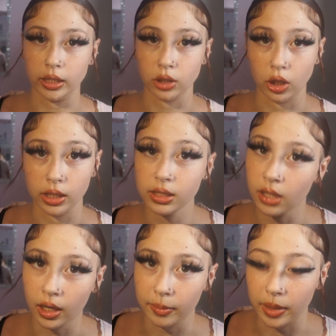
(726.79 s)
so this is not
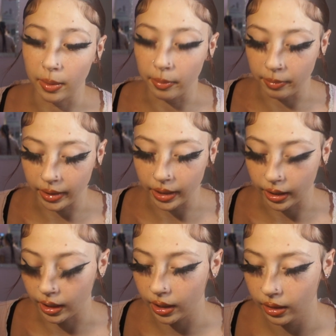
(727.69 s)
going to be a
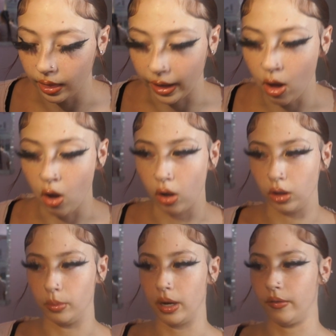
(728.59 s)
big like haul or
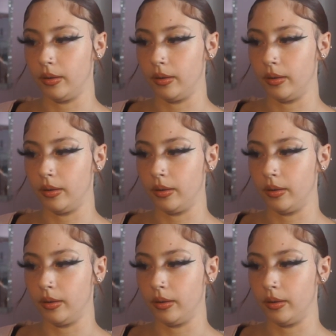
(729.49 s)
whatever.